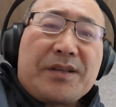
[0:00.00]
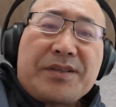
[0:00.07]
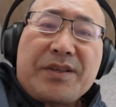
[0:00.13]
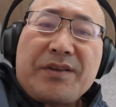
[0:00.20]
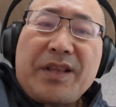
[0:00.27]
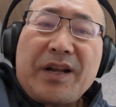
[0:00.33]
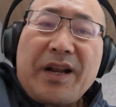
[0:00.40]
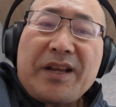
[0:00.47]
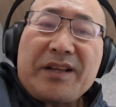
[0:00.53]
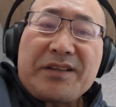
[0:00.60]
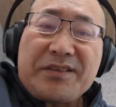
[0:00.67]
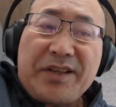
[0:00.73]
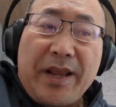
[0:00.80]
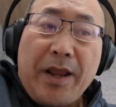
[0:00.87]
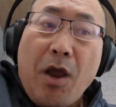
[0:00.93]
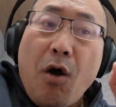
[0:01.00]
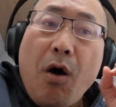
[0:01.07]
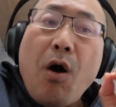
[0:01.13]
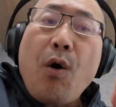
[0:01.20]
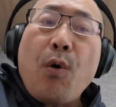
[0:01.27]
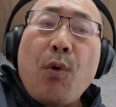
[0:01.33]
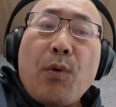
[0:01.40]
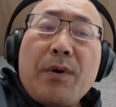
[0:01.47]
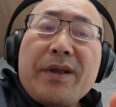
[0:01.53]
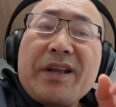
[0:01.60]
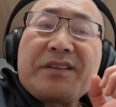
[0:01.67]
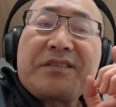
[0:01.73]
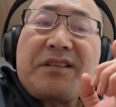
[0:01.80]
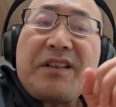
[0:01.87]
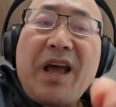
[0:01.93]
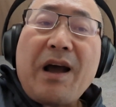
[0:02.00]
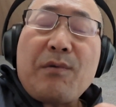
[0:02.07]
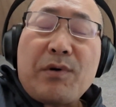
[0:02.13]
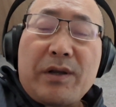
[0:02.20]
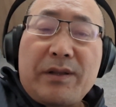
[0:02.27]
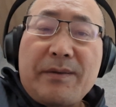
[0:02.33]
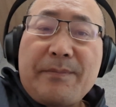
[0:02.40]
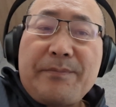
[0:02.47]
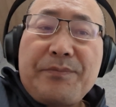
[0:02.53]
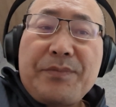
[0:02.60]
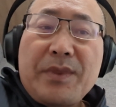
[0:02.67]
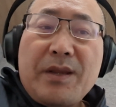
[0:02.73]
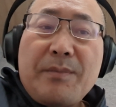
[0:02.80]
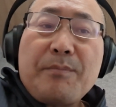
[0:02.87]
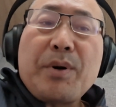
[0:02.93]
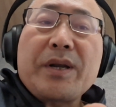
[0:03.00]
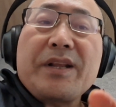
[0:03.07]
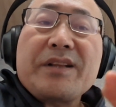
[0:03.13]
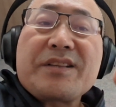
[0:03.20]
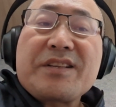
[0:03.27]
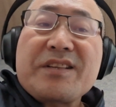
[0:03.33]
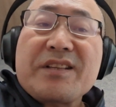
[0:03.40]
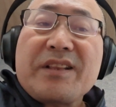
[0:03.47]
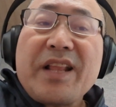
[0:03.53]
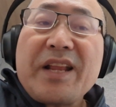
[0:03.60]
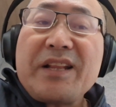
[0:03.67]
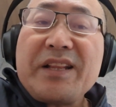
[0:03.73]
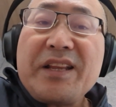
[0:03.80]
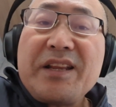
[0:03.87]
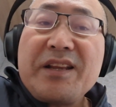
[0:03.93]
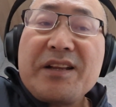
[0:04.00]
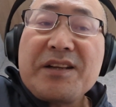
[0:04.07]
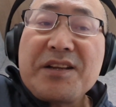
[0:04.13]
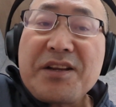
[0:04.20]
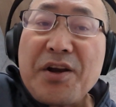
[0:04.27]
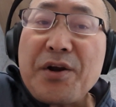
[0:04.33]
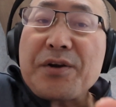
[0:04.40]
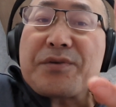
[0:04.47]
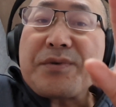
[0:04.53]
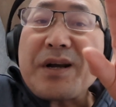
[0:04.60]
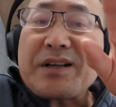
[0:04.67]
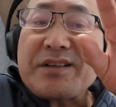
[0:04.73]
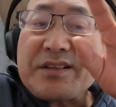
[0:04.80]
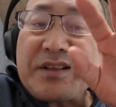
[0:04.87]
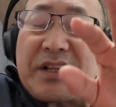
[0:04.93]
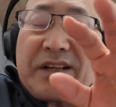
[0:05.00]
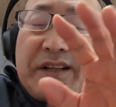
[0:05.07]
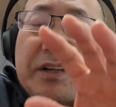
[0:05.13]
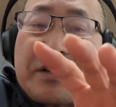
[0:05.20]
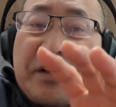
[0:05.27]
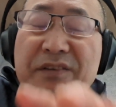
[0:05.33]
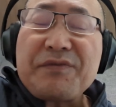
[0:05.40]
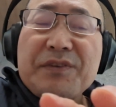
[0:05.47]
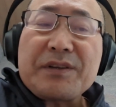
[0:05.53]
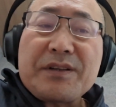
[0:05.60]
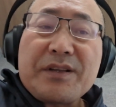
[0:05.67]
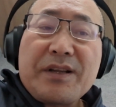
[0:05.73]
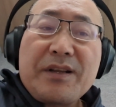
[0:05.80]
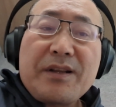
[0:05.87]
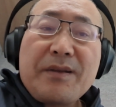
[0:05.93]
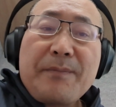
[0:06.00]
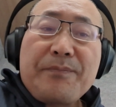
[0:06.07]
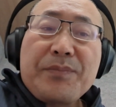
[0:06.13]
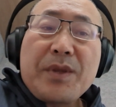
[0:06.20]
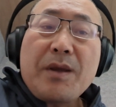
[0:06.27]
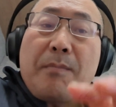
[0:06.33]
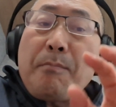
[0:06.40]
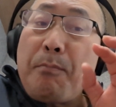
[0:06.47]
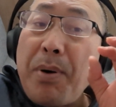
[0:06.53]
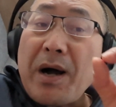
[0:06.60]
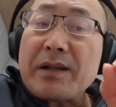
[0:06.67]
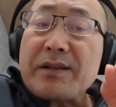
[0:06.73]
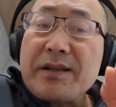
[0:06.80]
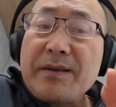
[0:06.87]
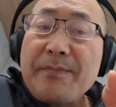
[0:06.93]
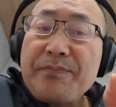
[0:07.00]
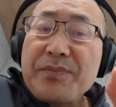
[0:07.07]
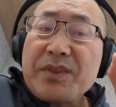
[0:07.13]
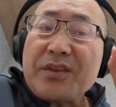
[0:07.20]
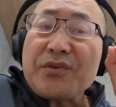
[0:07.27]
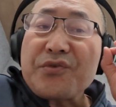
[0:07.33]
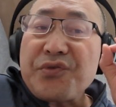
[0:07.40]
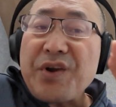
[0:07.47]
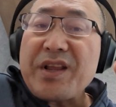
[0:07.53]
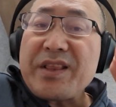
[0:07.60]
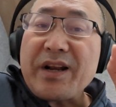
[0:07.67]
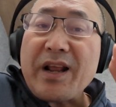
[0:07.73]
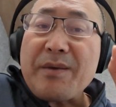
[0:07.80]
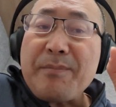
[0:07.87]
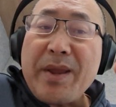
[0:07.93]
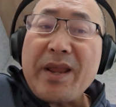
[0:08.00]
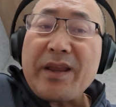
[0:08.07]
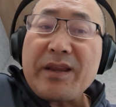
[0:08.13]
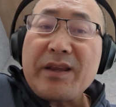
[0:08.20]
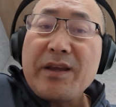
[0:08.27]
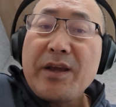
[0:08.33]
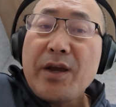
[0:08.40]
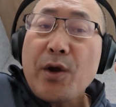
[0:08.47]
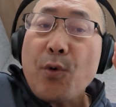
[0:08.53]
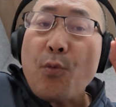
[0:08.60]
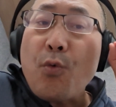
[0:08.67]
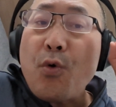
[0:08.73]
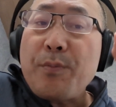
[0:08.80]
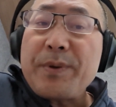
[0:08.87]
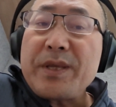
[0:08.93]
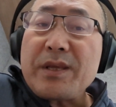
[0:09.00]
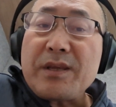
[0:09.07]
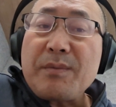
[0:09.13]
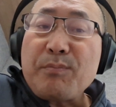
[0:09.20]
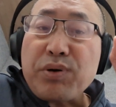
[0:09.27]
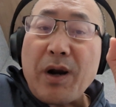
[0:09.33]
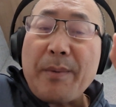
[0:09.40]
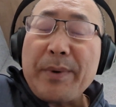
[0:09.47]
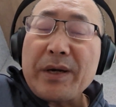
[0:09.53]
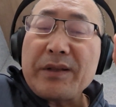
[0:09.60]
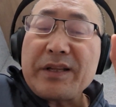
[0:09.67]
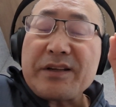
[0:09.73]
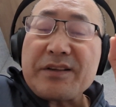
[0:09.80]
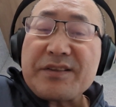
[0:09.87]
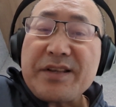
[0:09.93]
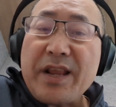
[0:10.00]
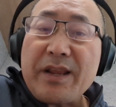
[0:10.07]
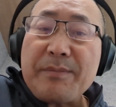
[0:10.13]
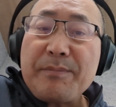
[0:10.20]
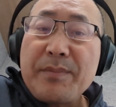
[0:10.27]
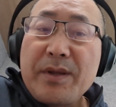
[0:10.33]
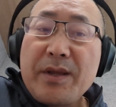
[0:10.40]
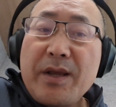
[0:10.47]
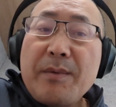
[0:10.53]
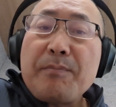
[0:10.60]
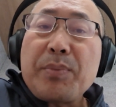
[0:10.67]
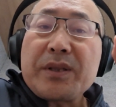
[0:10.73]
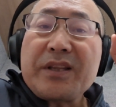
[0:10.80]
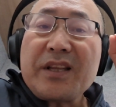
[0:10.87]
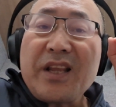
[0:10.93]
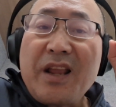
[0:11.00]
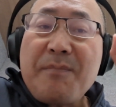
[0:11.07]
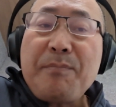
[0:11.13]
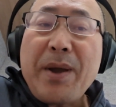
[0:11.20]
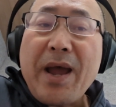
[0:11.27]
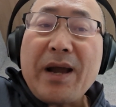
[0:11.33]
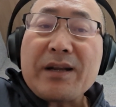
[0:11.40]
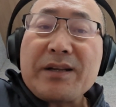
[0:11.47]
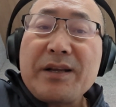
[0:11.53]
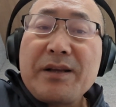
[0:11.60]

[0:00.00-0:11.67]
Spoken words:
that I can say, oh, it's that one, but it's slightly characterized slightly different, but the trade that I make will be primarily the same, but the impact,